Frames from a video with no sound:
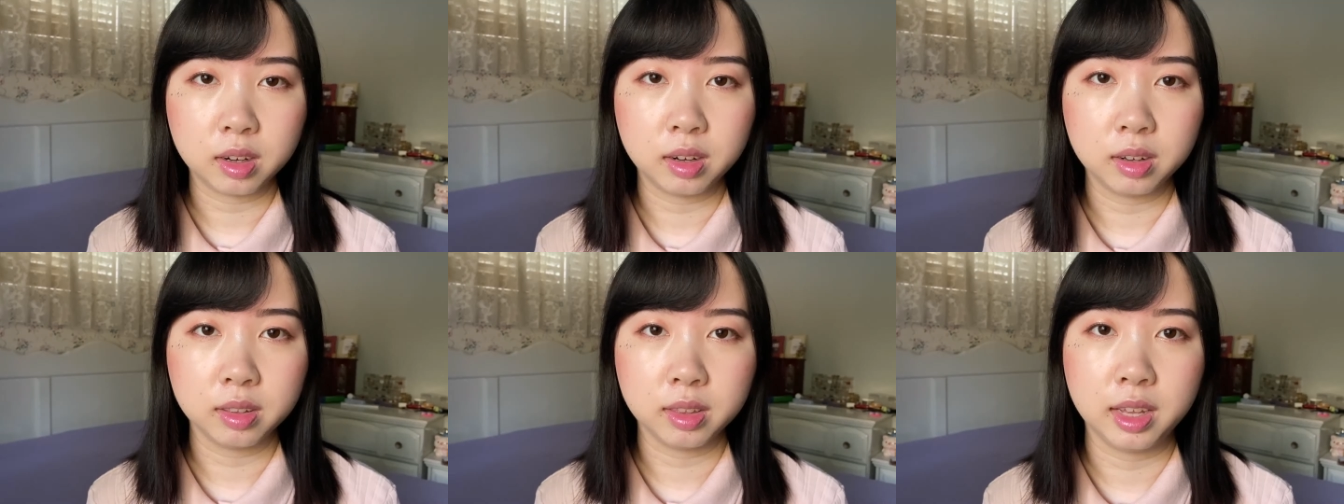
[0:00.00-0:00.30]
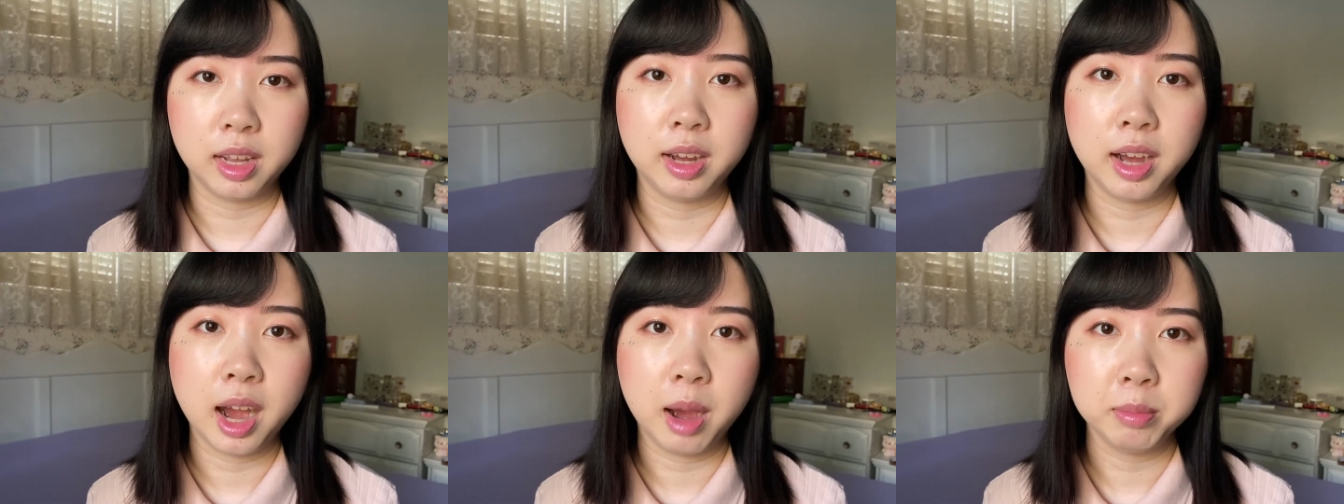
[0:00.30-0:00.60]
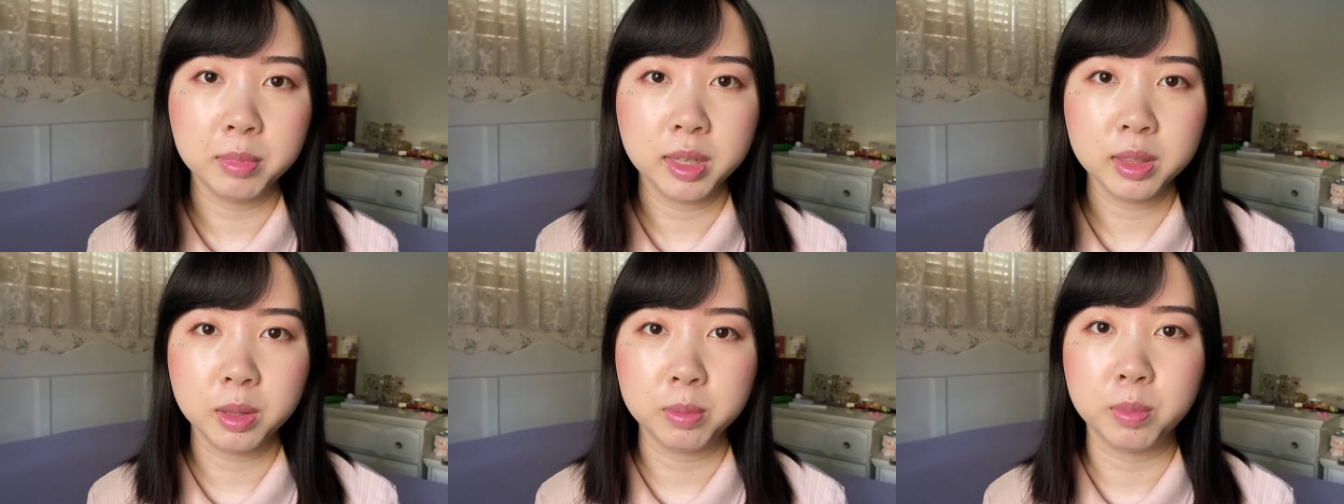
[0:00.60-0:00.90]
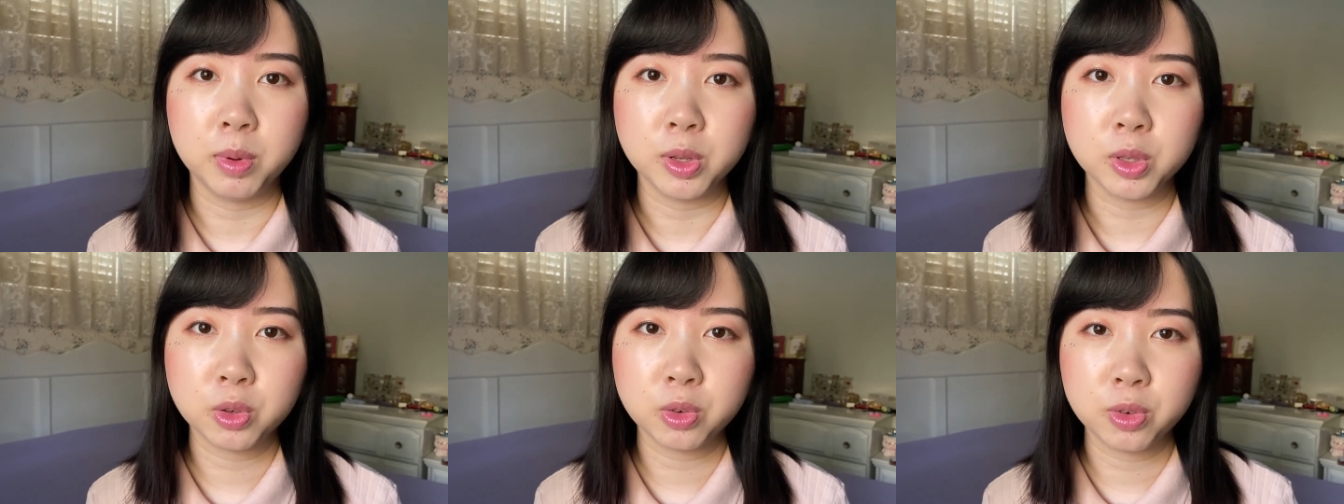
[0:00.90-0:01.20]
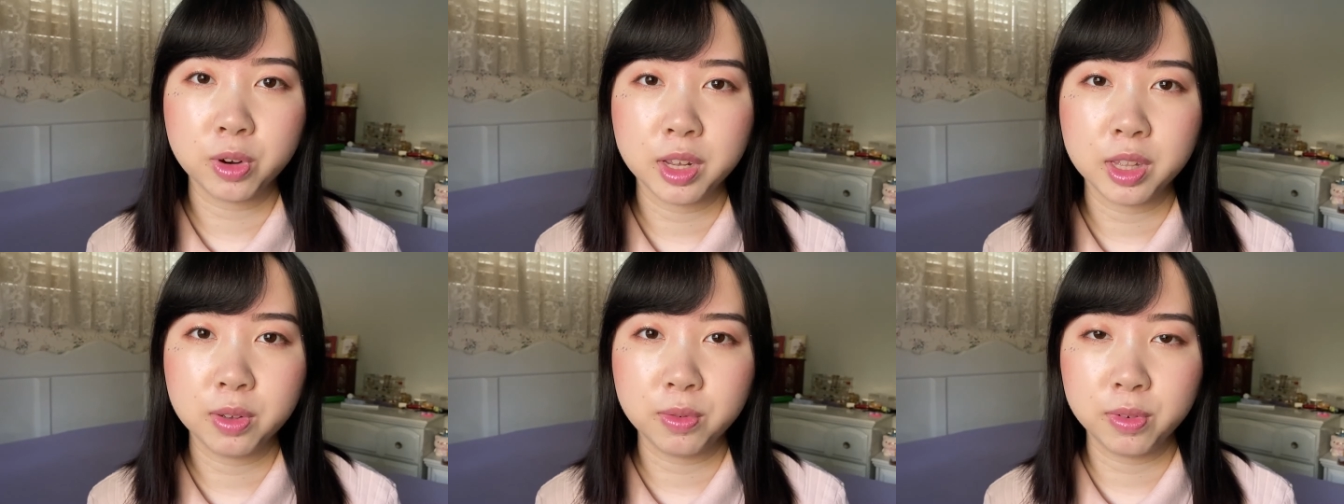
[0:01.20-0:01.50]
Now, I'm not the most
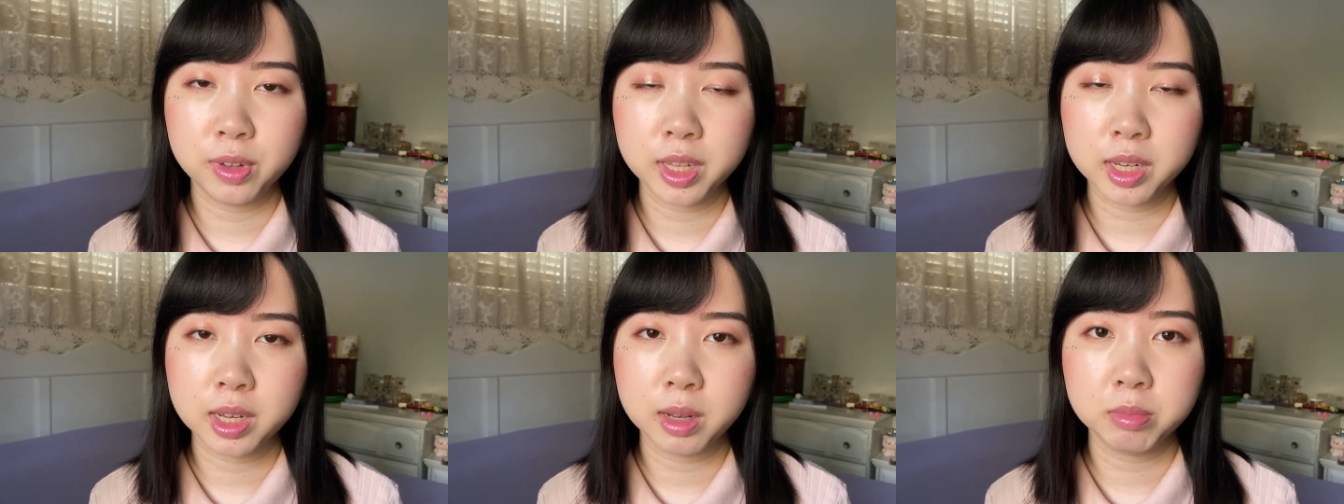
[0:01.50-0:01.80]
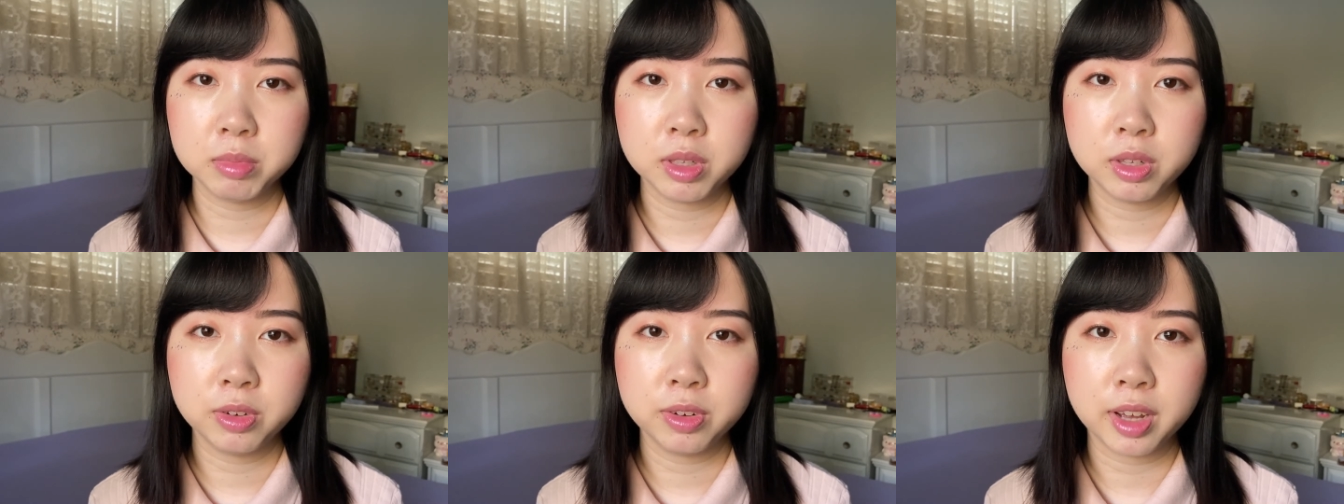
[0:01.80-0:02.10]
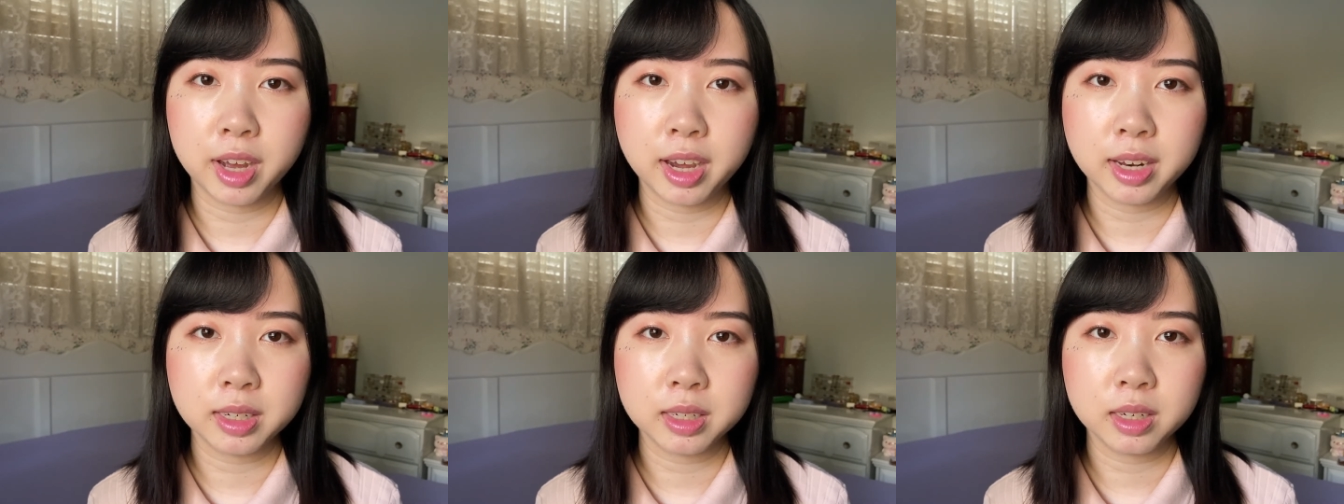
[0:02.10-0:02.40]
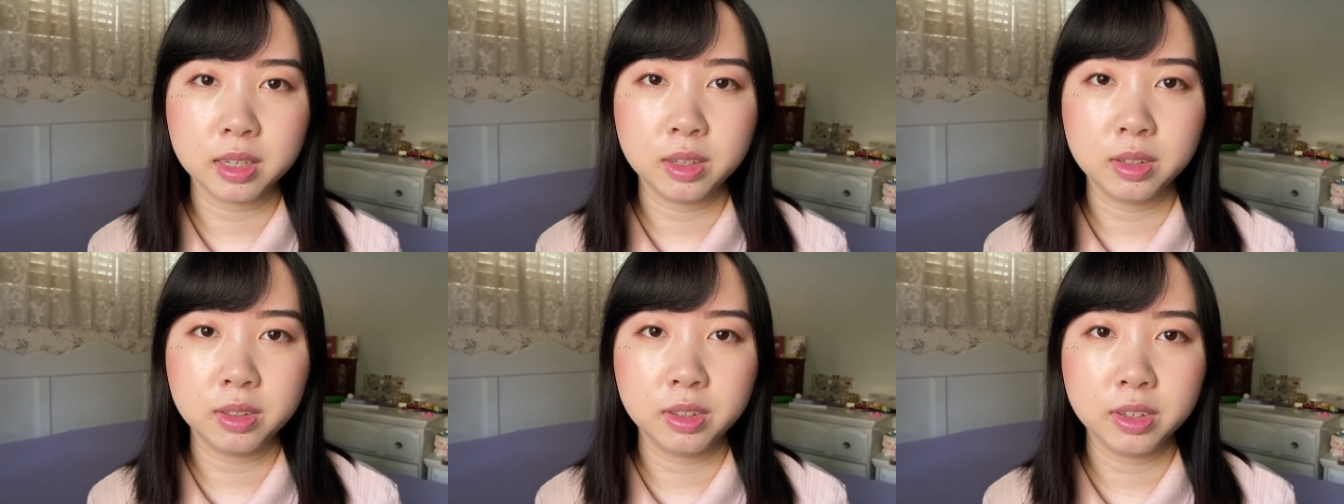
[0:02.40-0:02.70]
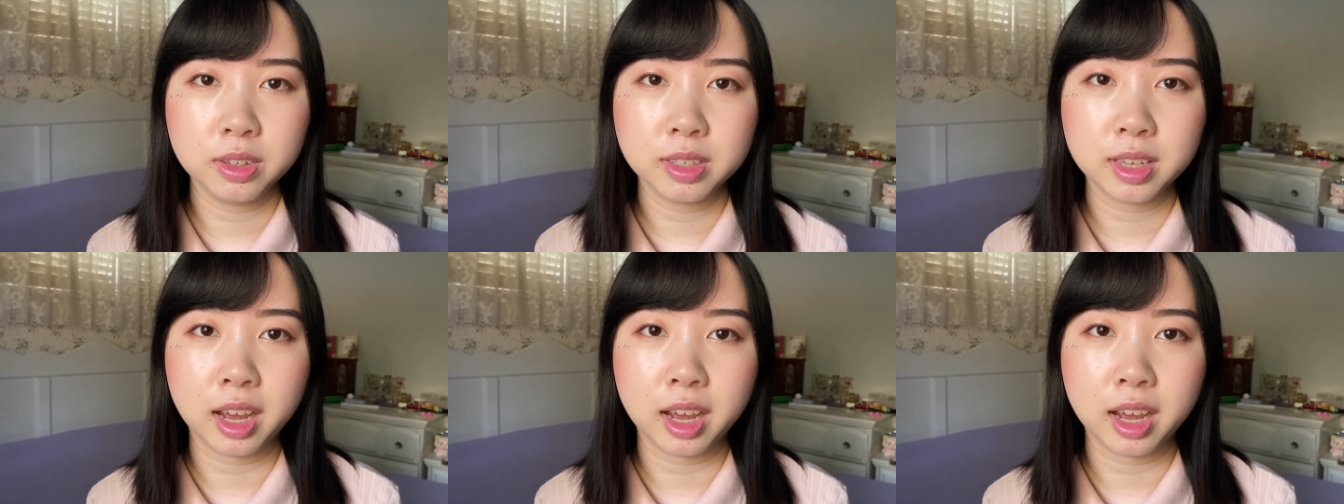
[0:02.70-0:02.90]
creative when it comes to doing eyeshadow looks.